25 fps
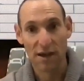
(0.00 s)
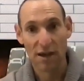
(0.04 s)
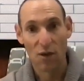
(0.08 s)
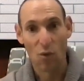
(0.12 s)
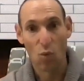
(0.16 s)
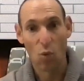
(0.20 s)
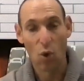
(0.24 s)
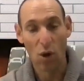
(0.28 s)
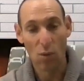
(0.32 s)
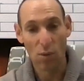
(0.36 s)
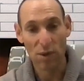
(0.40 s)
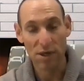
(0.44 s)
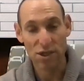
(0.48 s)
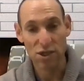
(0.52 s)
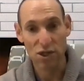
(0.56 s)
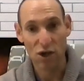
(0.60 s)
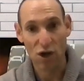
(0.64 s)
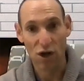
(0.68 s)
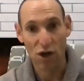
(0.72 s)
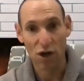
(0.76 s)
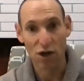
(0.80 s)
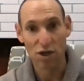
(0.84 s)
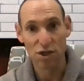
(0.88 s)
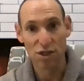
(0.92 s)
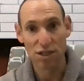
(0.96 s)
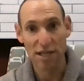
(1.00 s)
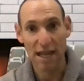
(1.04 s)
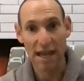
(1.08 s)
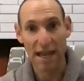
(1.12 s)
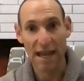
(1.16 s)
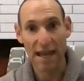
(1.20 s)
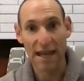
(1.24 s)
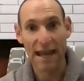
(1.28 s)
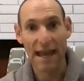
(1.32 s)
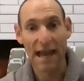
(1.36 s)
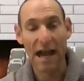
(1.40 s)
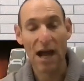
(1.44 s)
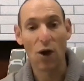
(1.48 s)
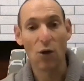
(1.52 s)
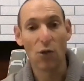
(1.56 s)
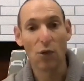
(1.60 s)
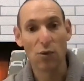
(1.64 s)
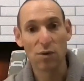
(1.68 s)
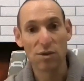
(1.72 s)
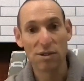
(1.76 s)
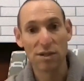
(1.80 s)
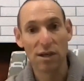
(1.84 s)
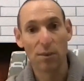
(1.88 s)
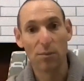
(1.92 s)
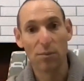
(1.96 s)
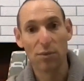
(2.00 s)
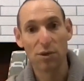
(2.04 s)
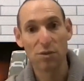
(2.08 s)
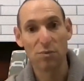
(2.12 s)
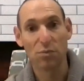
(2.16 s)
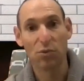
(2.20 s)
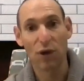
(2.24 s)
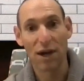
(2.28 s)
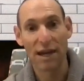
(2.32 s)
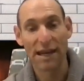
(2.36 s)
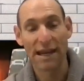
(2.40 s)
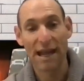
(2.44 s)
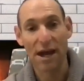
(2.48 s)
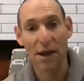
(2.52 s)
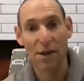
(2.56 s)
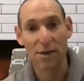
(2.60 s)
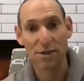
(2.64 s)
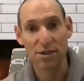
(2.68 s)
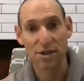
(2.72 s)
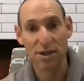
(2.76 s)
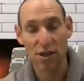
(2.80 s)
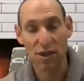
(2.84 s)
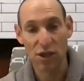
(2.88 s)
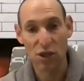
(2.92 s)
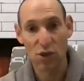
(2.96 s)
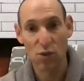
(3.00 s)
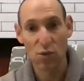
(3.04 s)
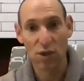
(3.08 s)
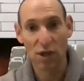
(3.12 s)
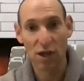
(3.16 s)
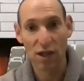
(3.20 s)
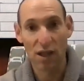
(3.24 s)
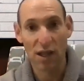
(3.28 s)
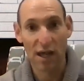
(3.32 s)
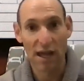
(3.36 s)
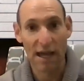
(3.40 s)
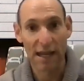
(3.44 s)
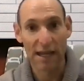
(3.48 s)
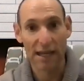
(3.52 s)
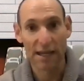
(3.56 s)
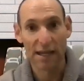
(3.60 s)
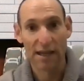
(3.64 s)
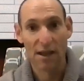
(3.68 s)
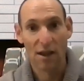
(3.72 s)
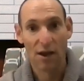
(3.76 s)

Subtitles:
what we charge and how those numbers break out so that you, the client,